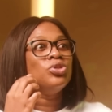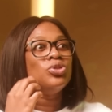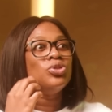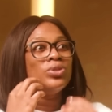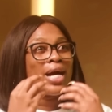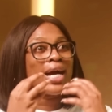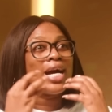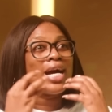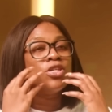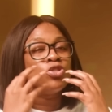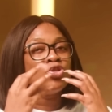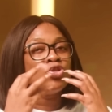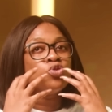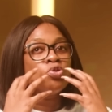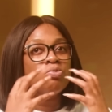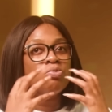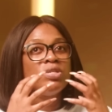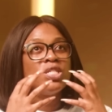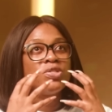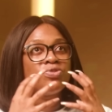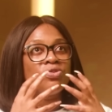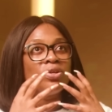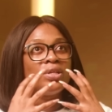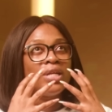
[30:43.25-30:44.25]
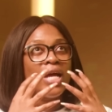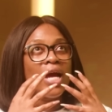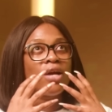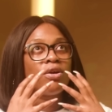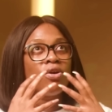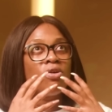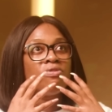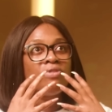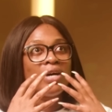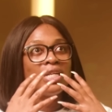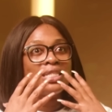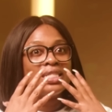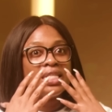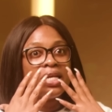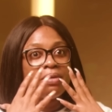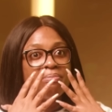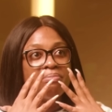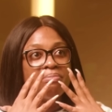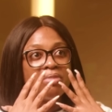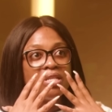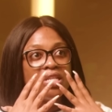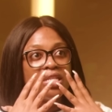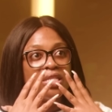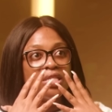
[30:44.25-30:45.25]
I can chew meat for like over 10
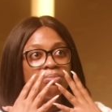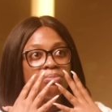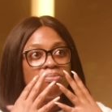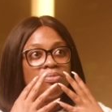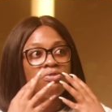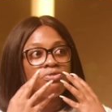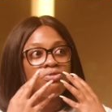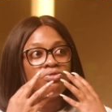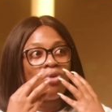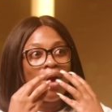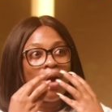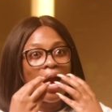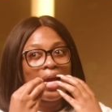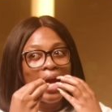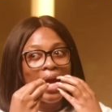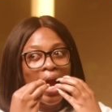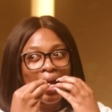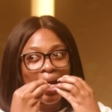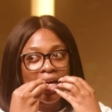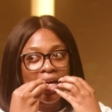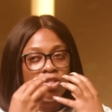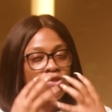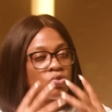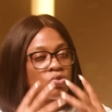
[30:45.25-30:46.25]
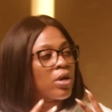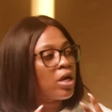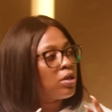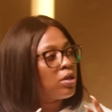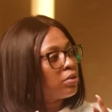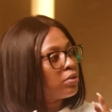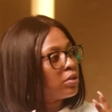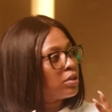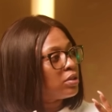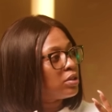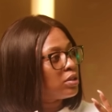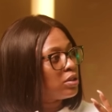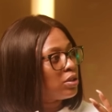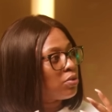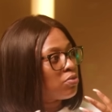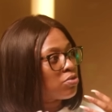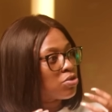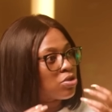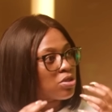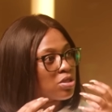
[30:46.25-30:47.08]
minutes before I can swallow it. It was,